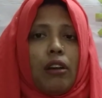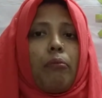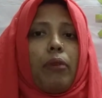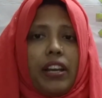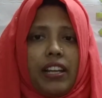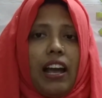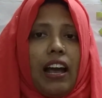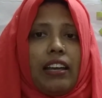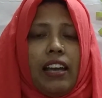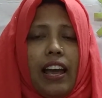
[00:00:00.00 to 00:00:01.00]
very
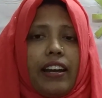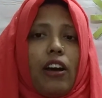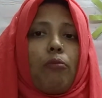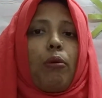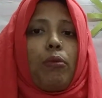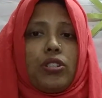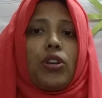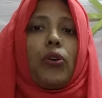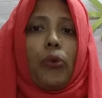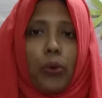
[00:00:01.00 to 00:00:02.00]
high and our
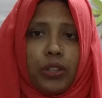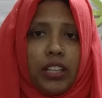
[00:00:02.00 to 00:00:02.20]
population growth